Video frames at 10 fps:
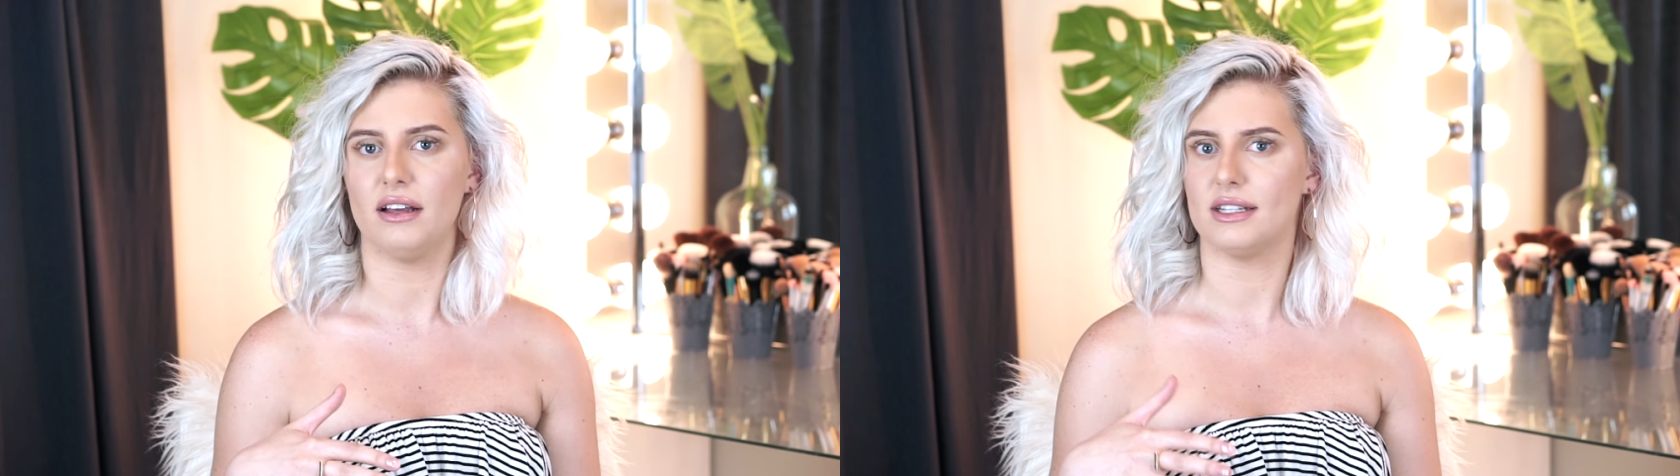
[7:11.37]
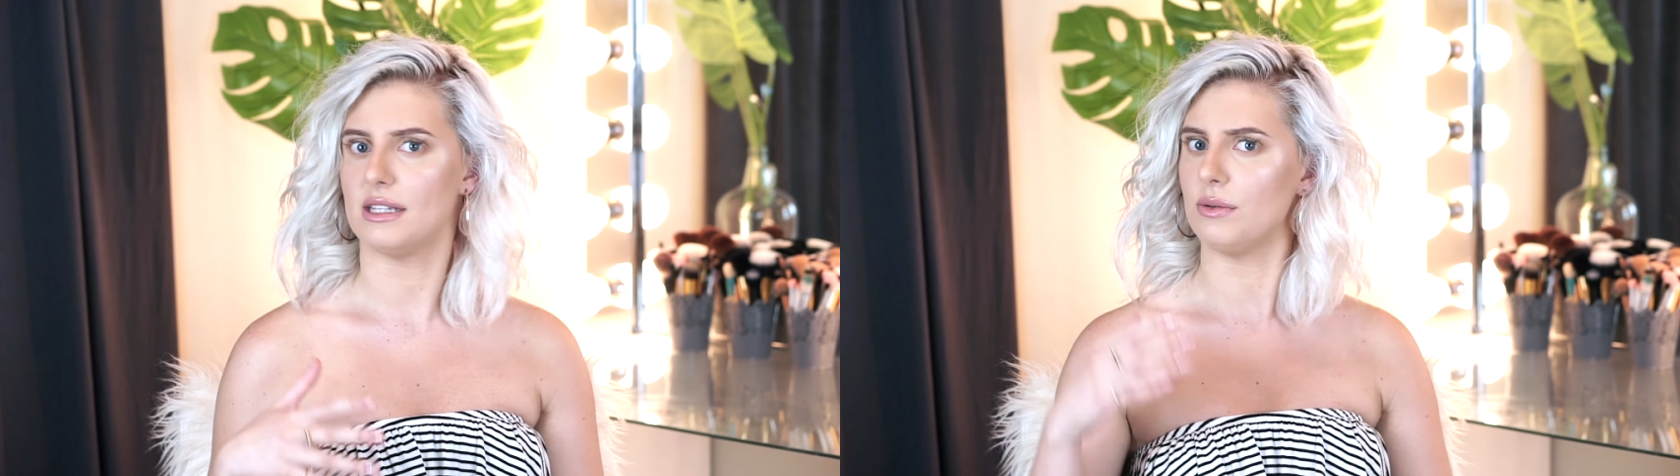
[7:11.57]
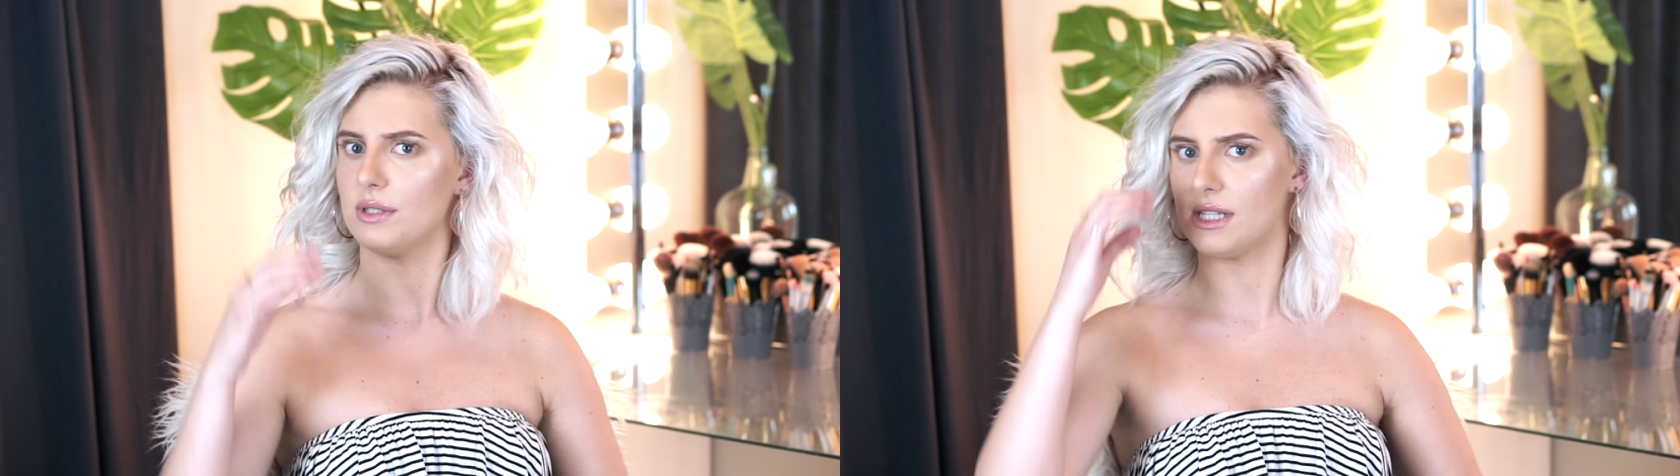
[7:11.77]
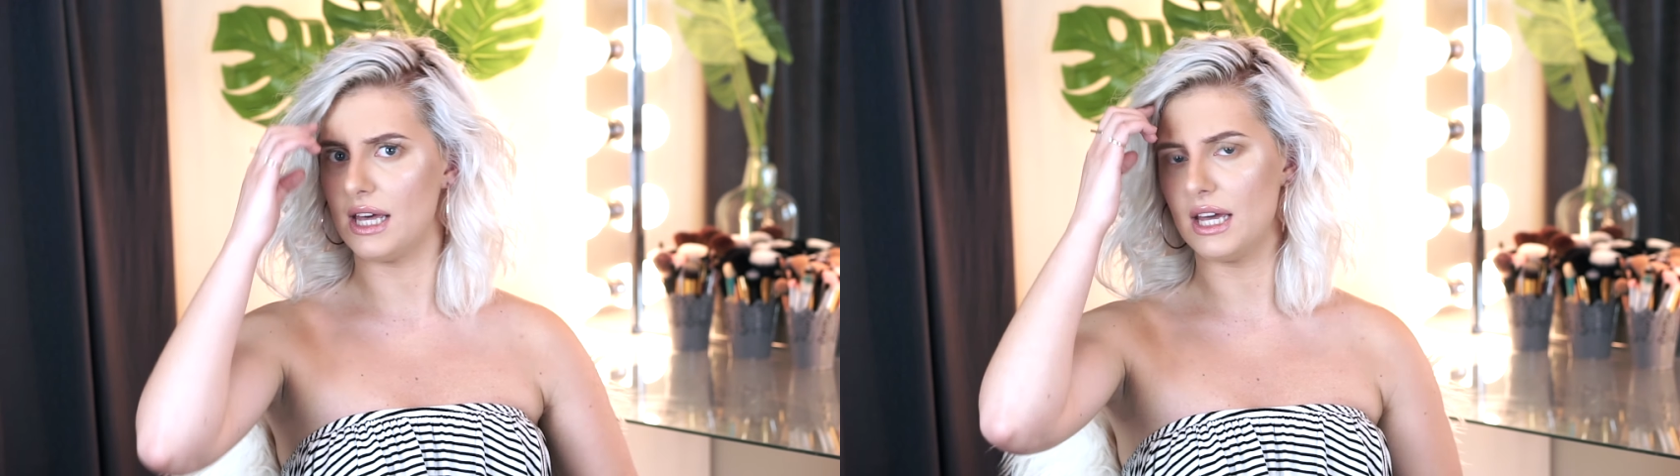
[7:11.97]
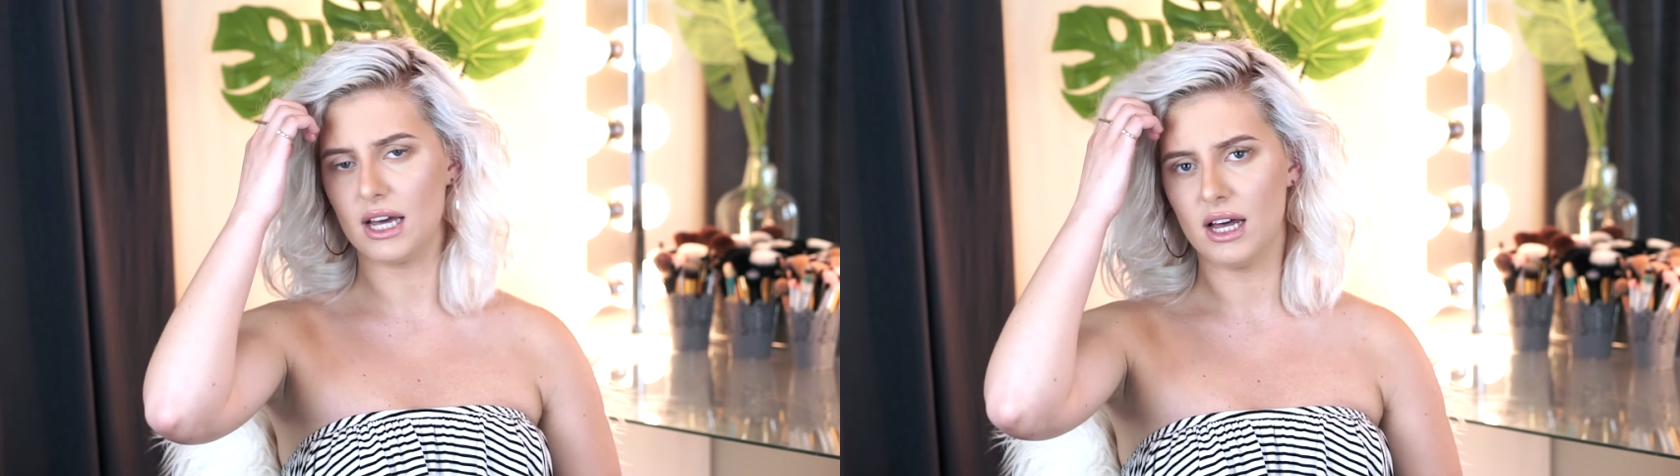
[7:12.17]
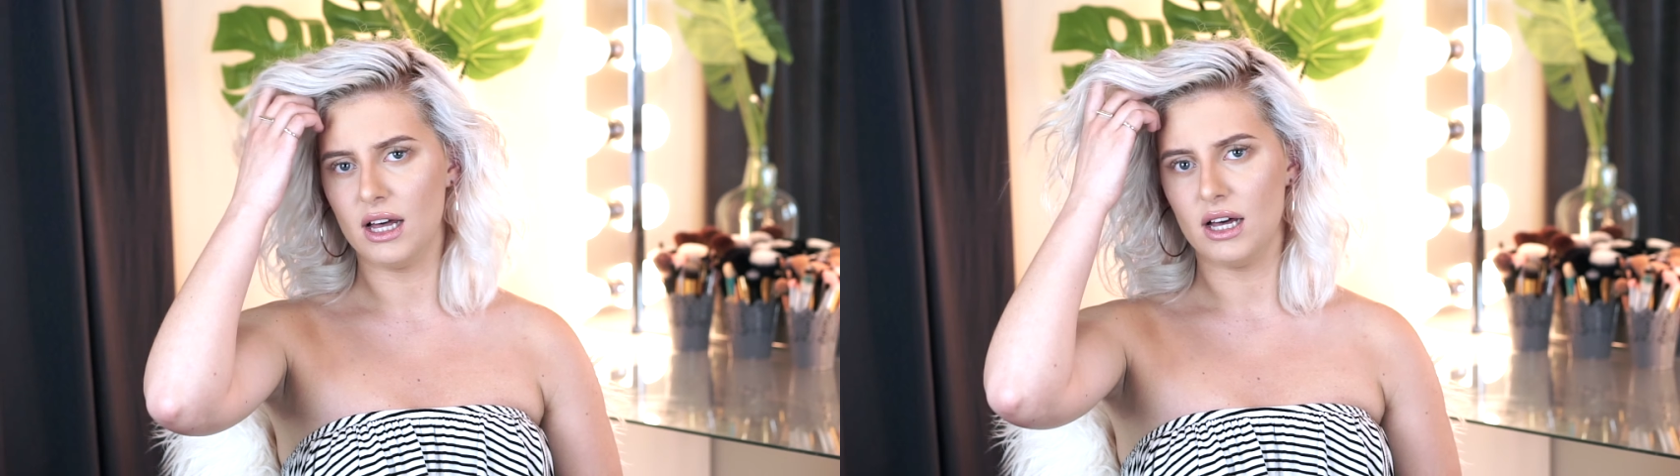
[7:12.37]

because I was like,